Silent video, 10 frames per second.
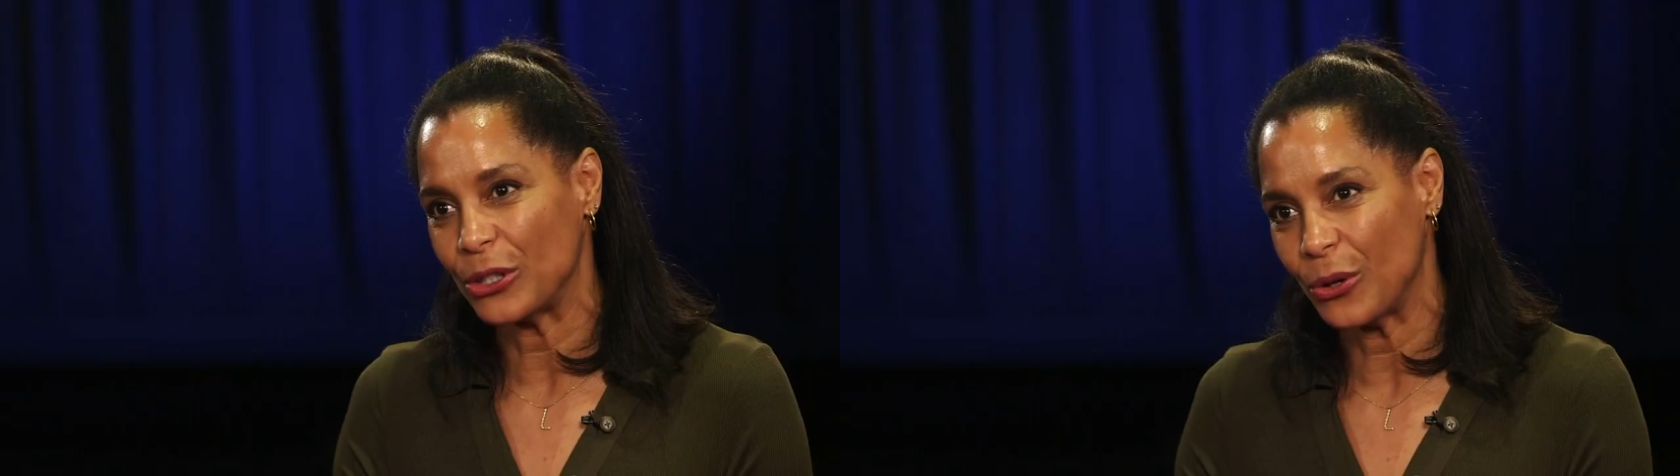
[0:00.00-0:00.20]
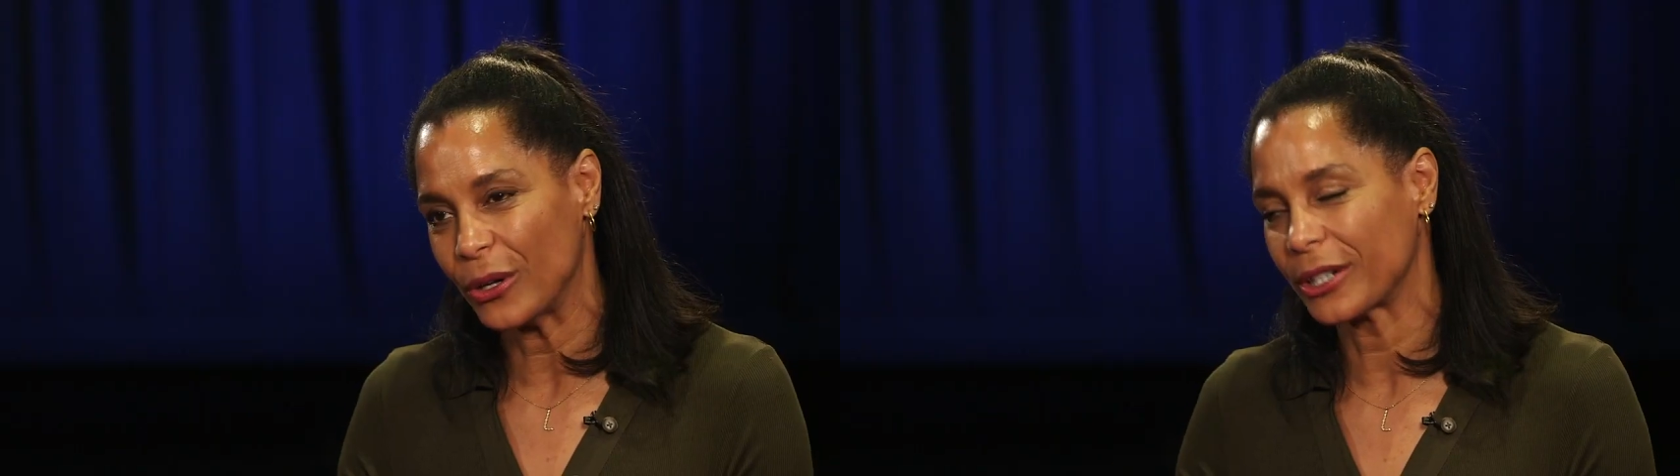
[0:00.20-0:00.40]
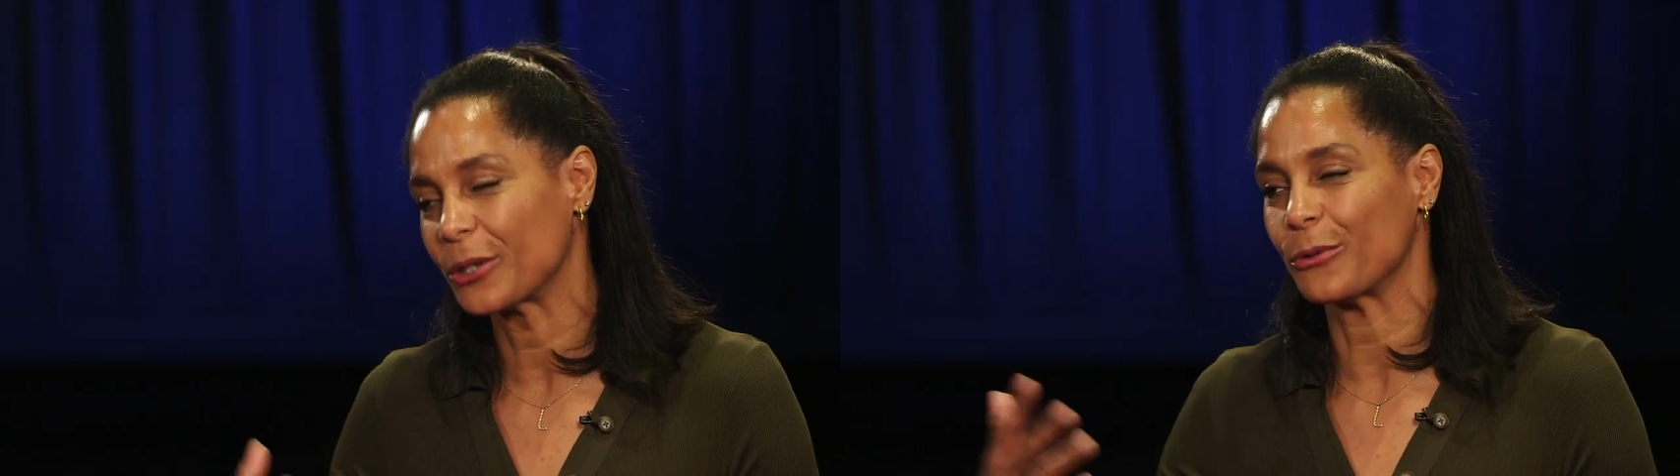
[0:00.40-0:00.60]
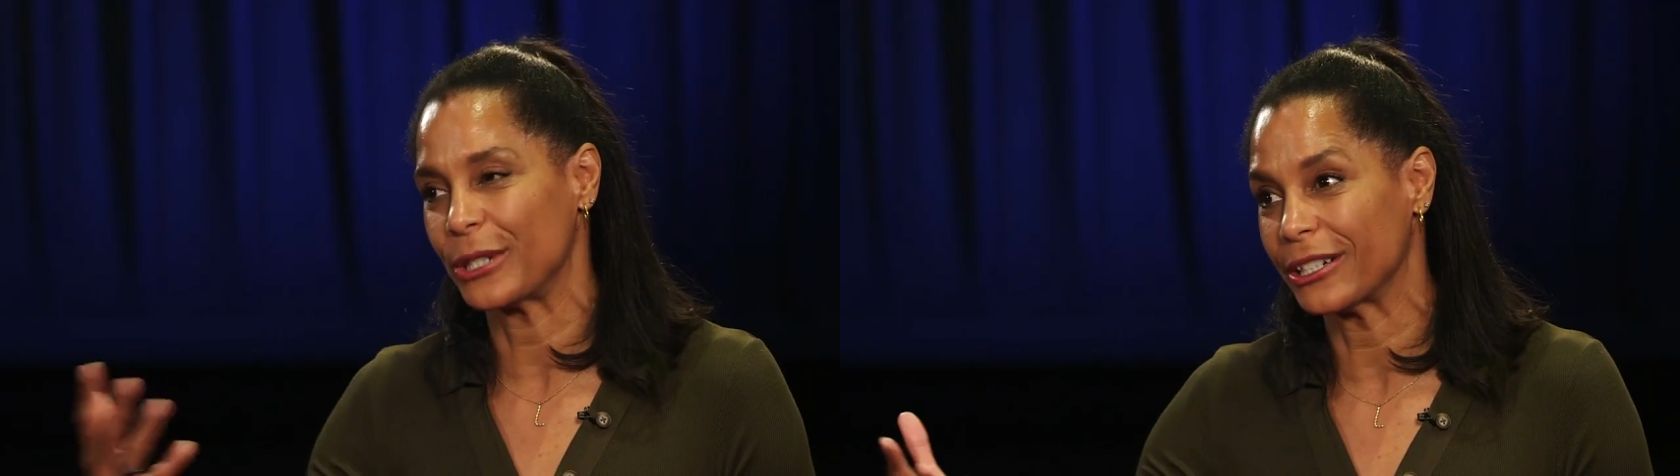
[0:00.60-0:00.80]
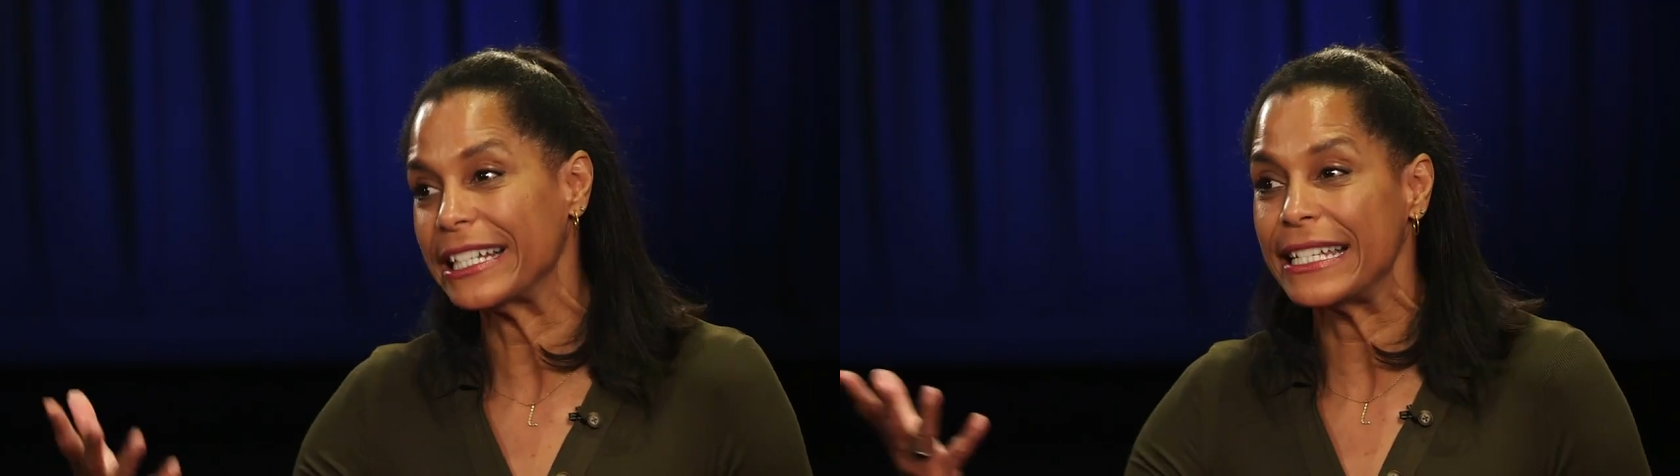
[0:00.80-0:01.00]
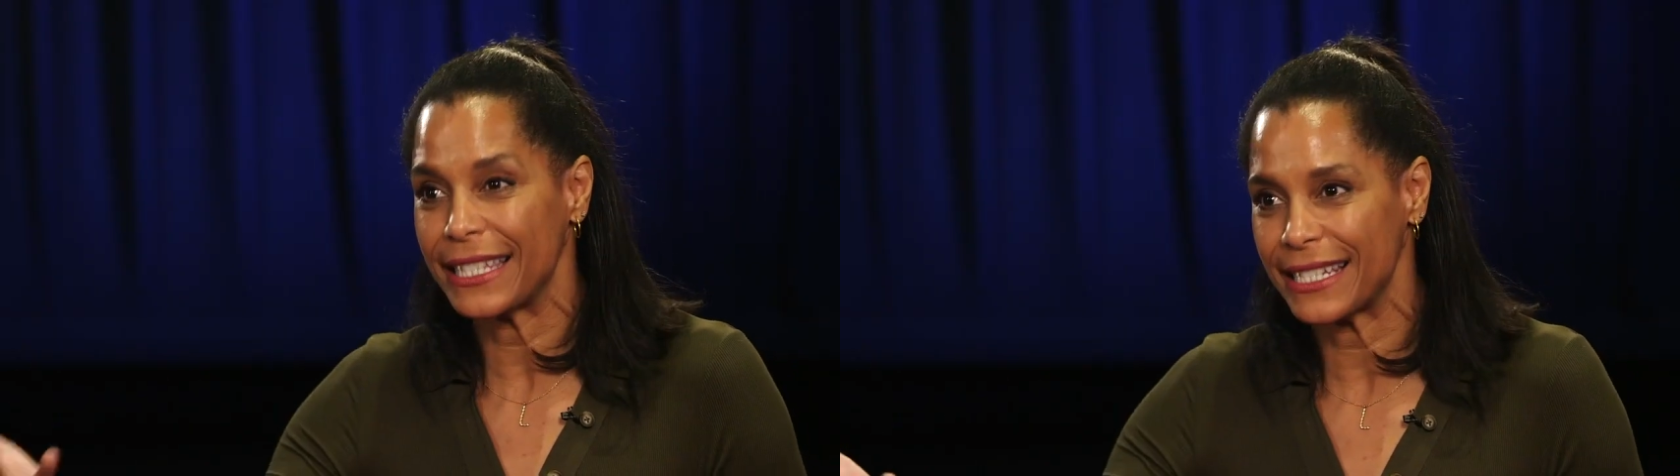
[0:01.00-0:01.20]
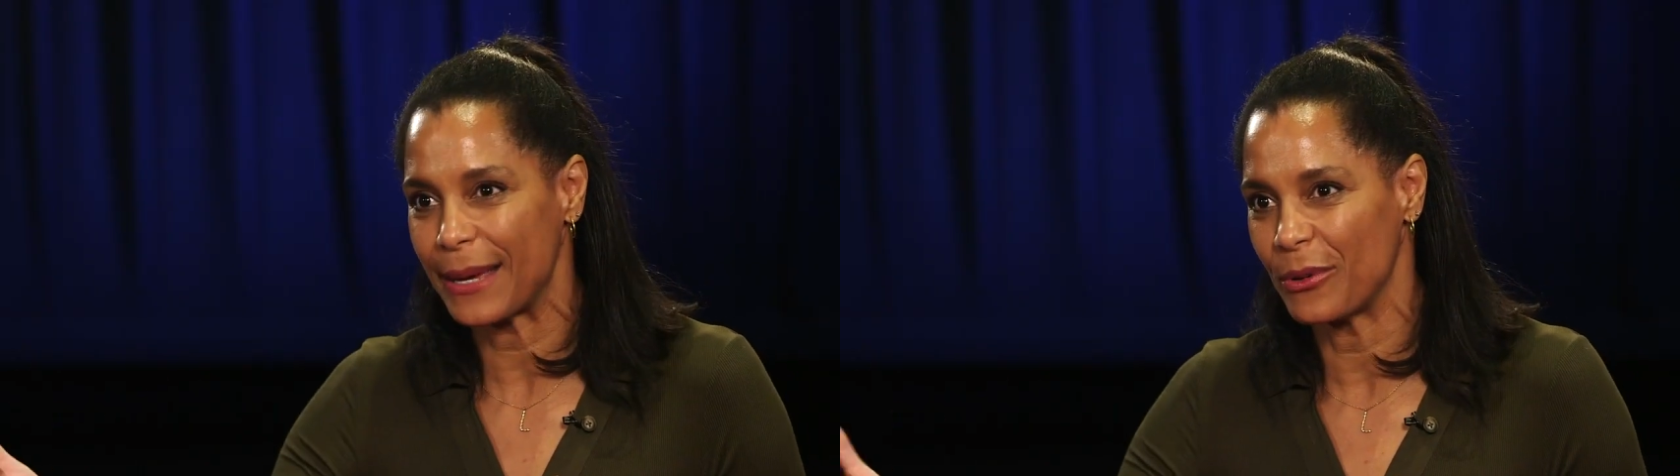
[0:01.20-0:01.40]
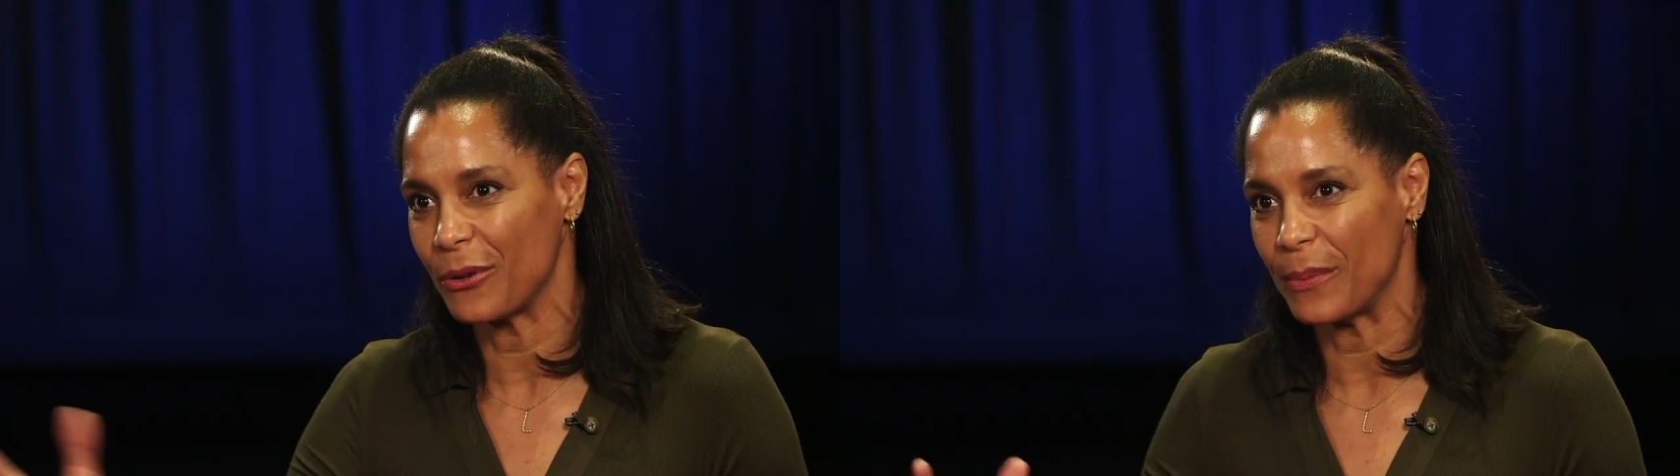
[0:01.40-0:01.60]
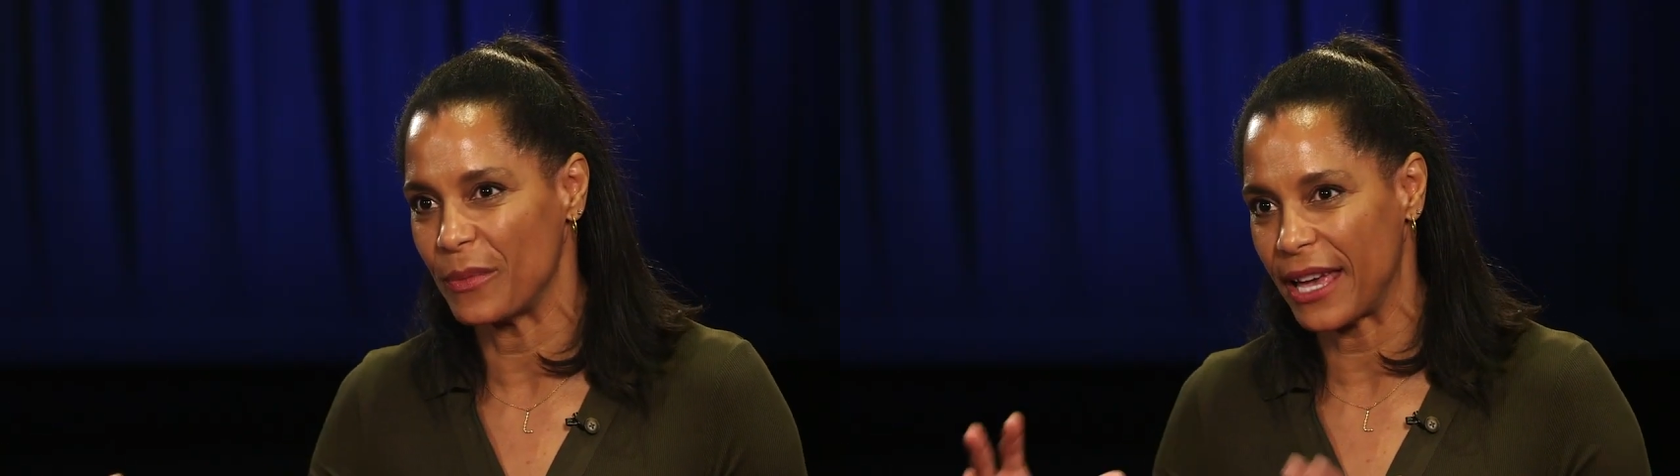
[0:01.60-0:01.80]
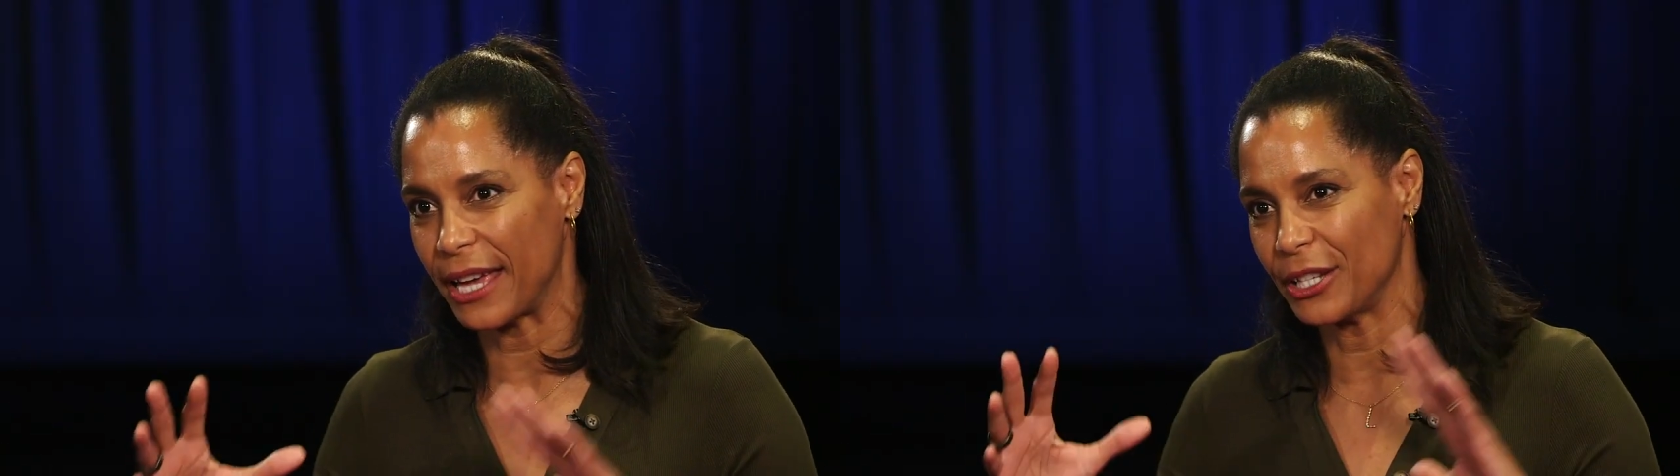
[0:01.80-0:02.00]
your career in the
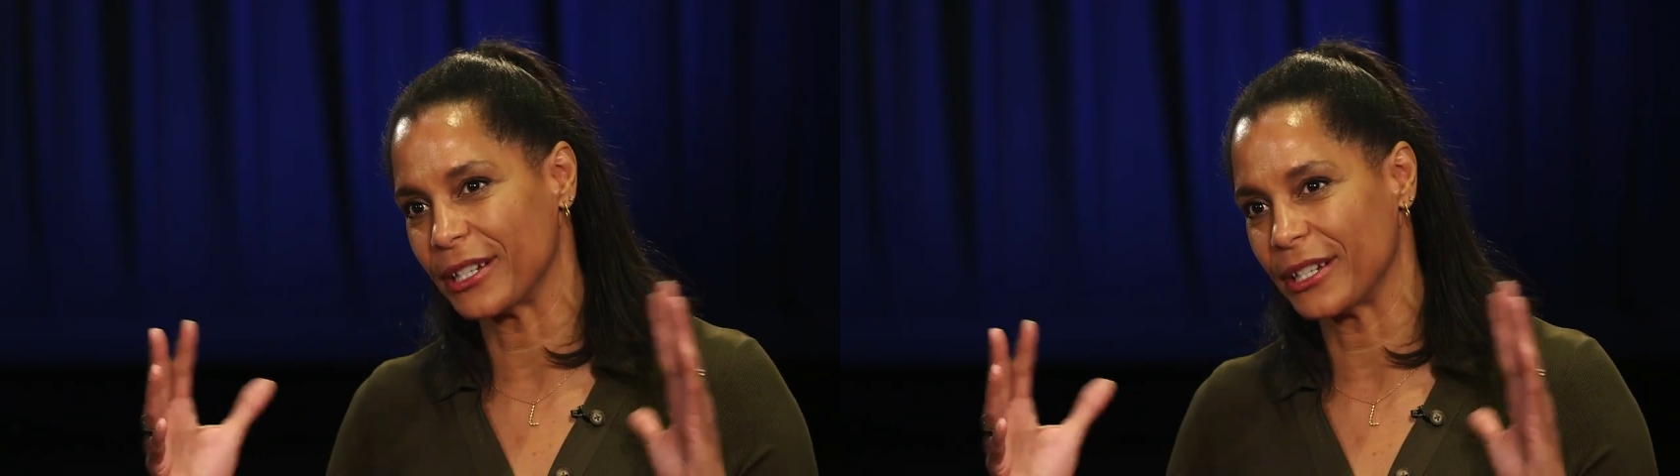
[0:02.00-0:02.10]
WNBA,